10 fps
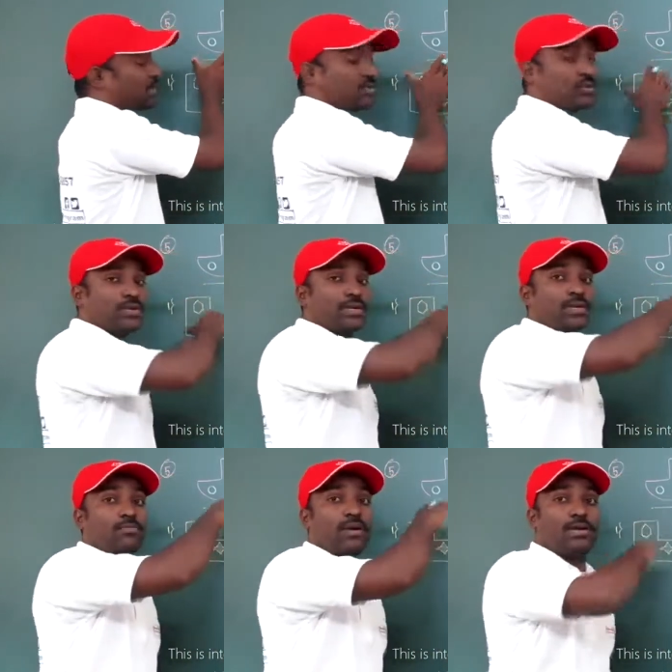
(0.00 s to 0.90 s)
is
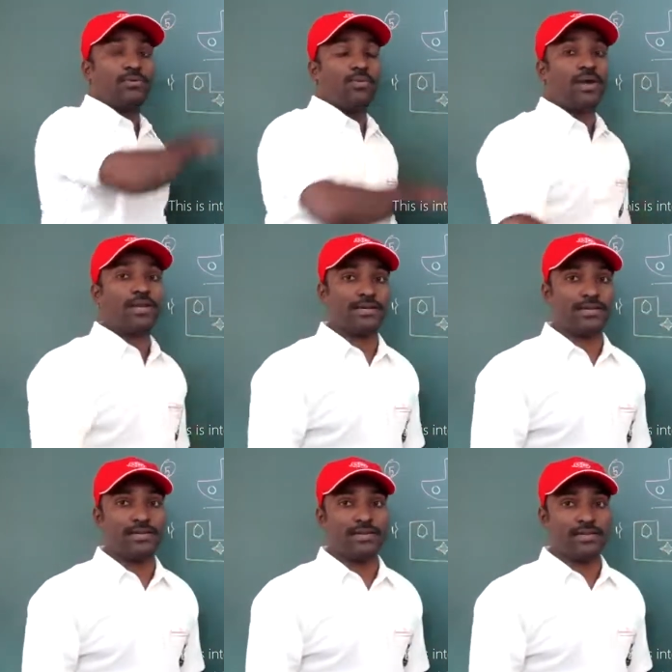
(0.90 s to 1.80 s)
rotated by 180
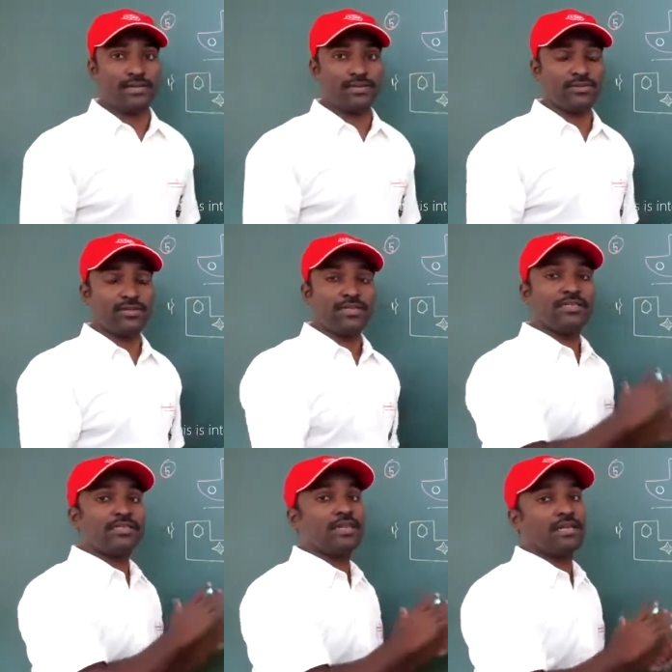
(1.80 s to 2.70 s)
degrees. So this
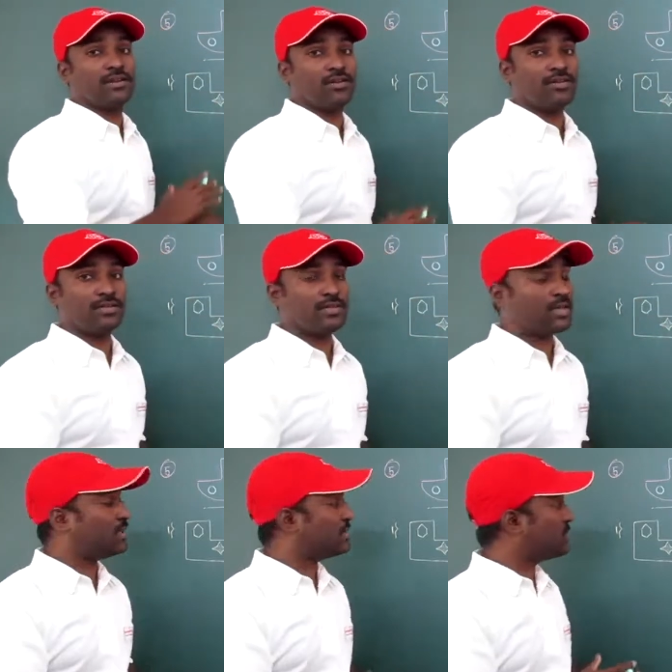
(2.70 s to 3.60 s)
is the analogy,
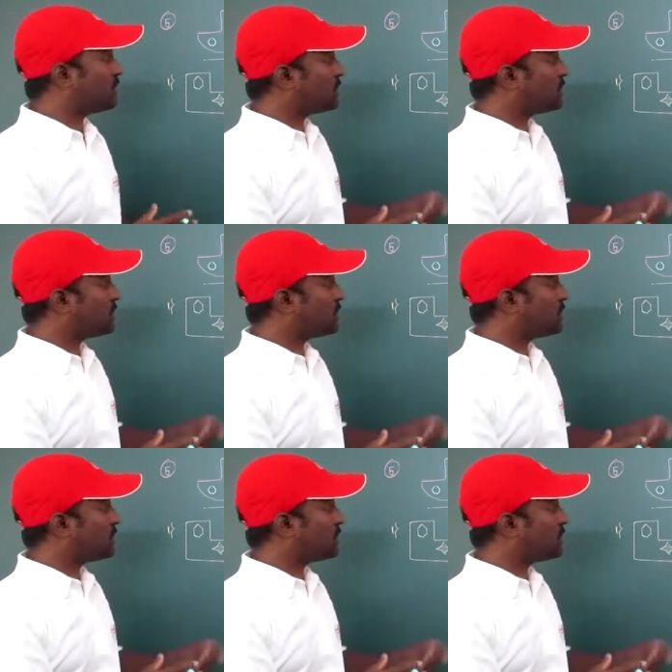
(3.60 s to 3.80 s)
and the same